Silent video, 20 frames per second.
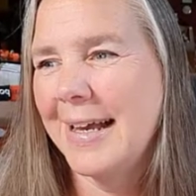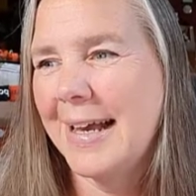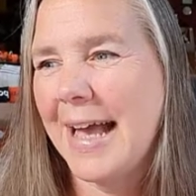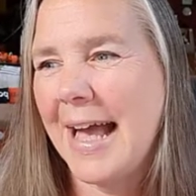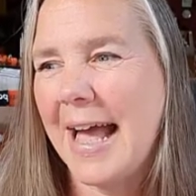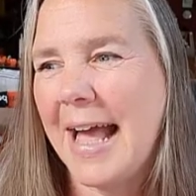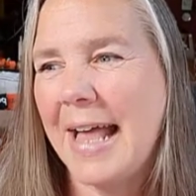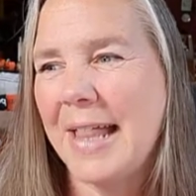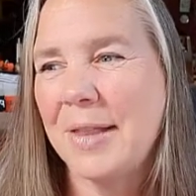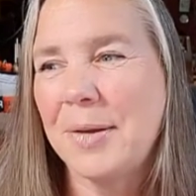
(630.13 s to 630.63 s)

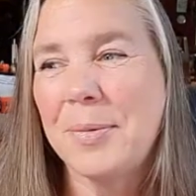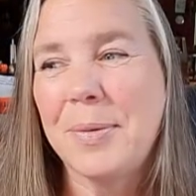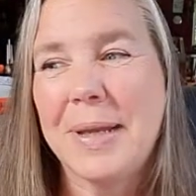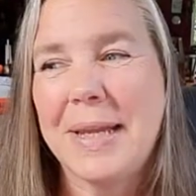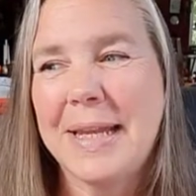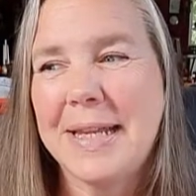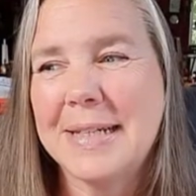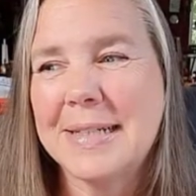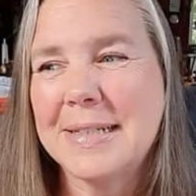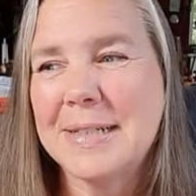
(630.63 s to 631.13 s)

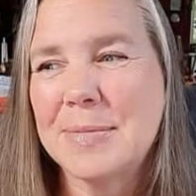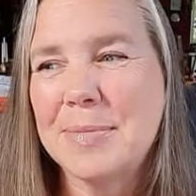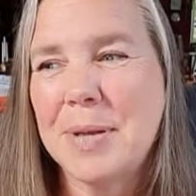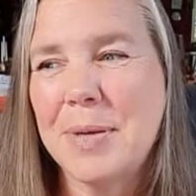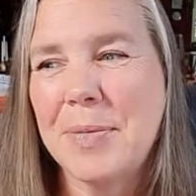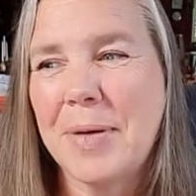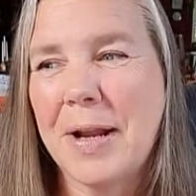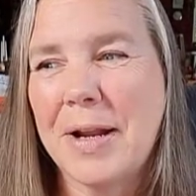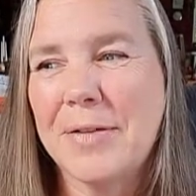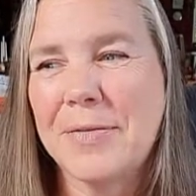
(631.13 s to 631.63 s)
Halloween to be
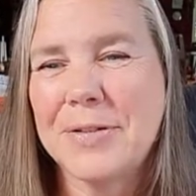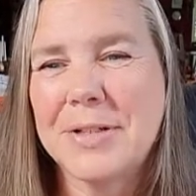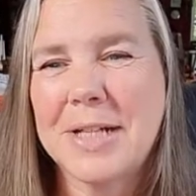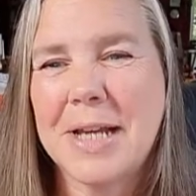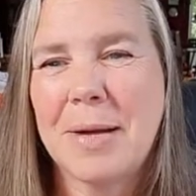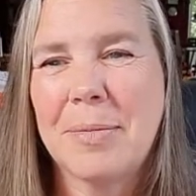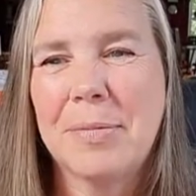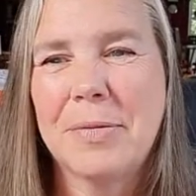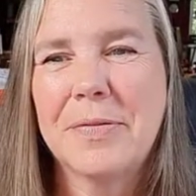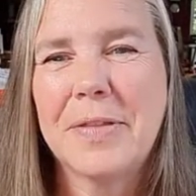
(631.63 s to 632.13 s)
right over
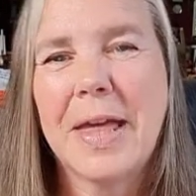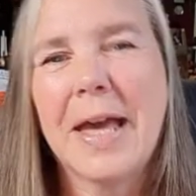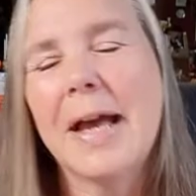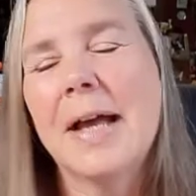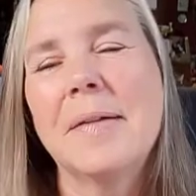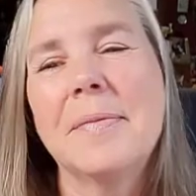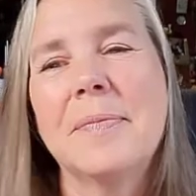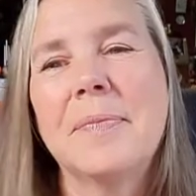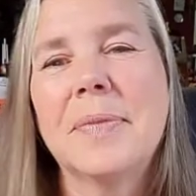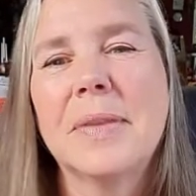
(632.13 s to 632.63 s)
top of
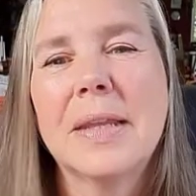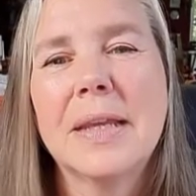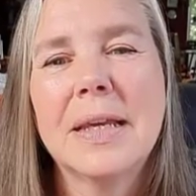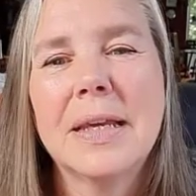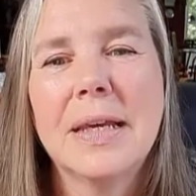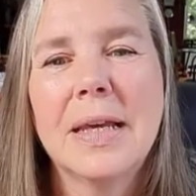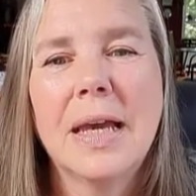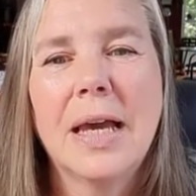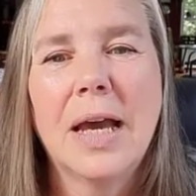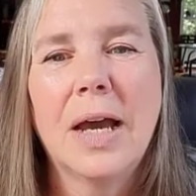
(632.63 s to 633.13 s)
that.
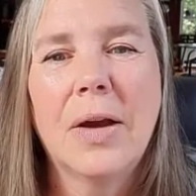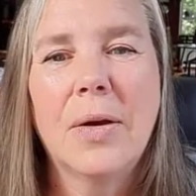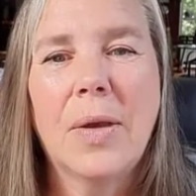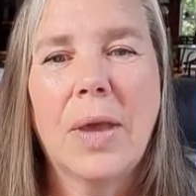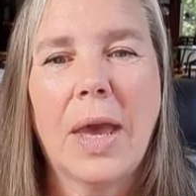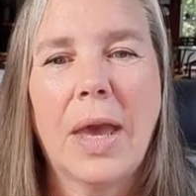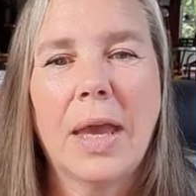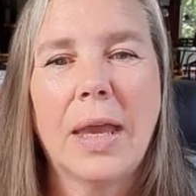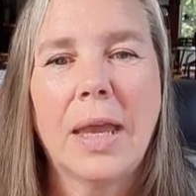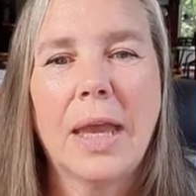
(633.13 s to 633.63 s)

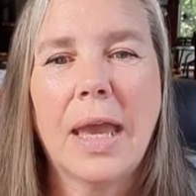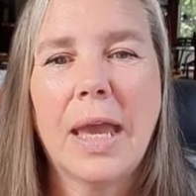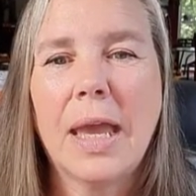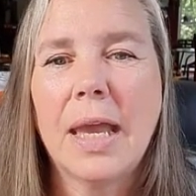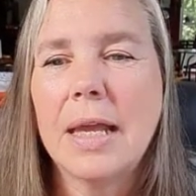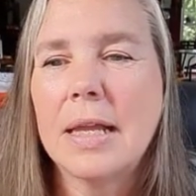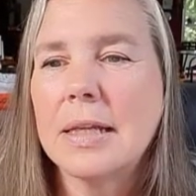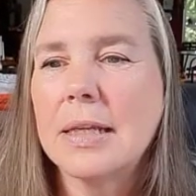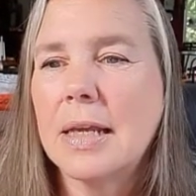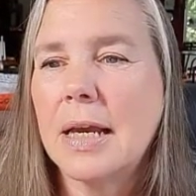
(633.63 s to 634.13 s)
Okay,
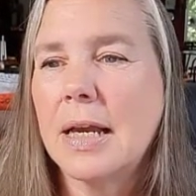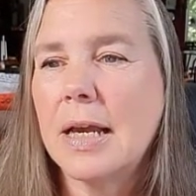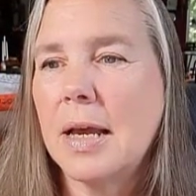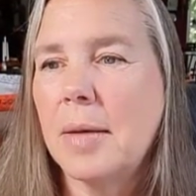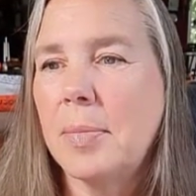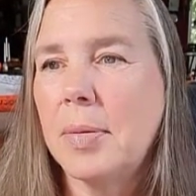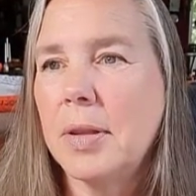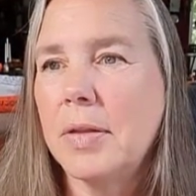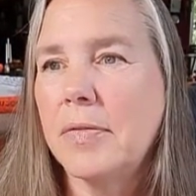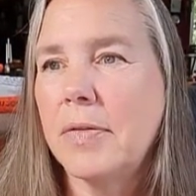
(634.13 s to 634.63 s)
and a
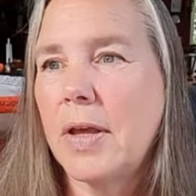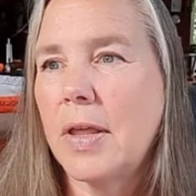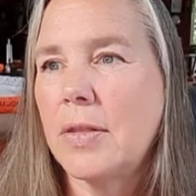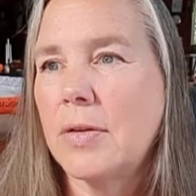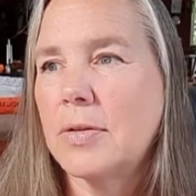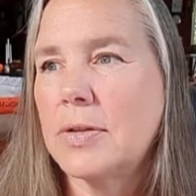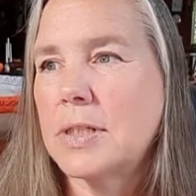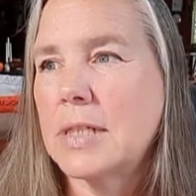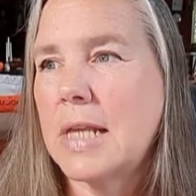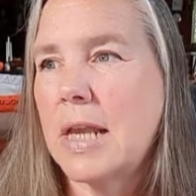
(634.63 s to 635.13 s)
couple of
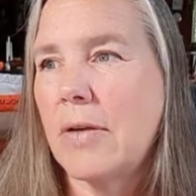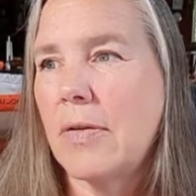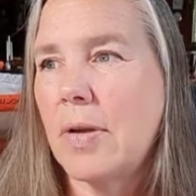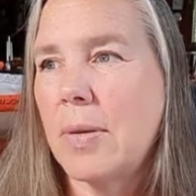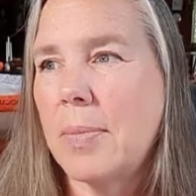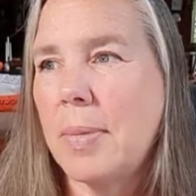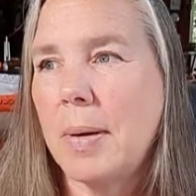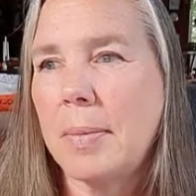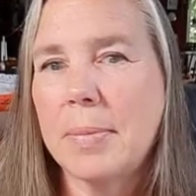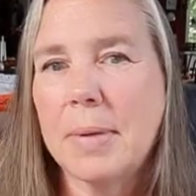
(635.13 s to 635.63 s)
other scary
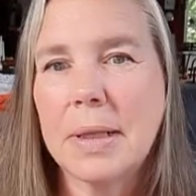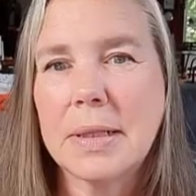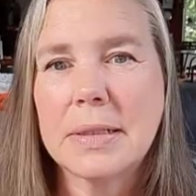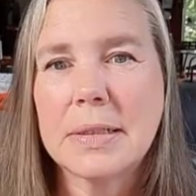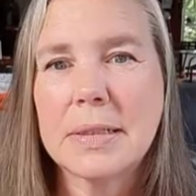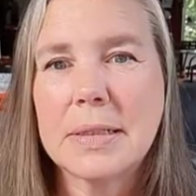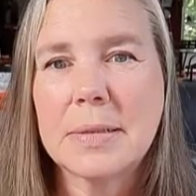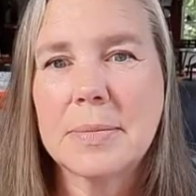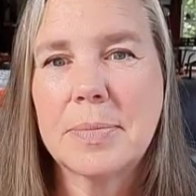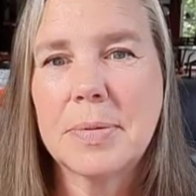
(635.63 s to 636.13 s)

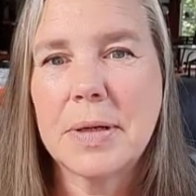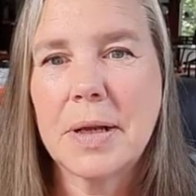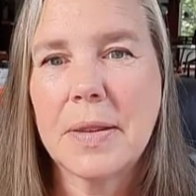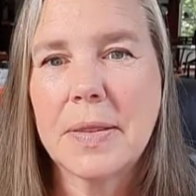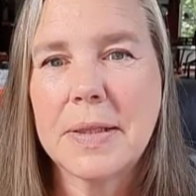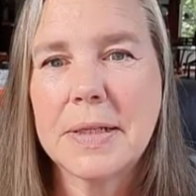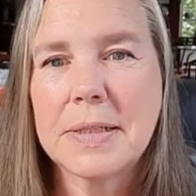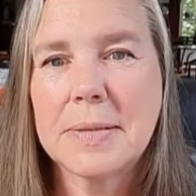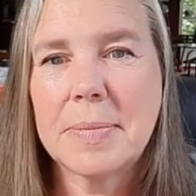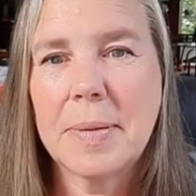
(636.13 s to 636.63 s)
pumpkins to put on
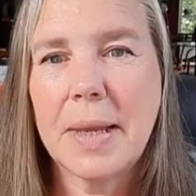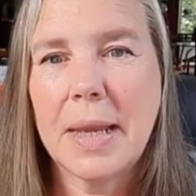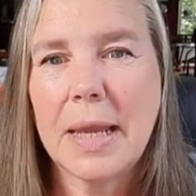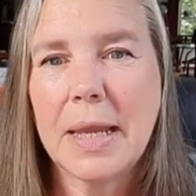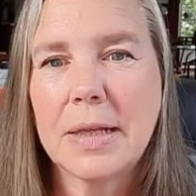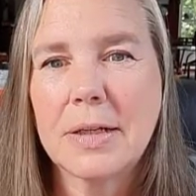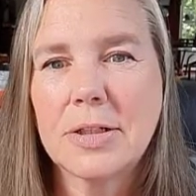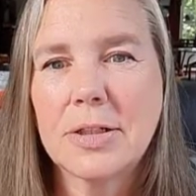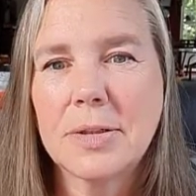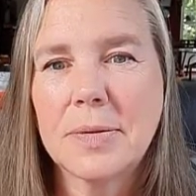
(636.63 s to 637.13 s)
this
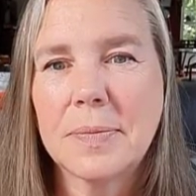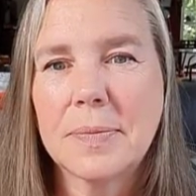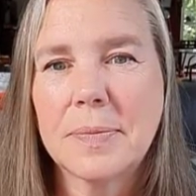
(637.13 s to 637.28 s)
page.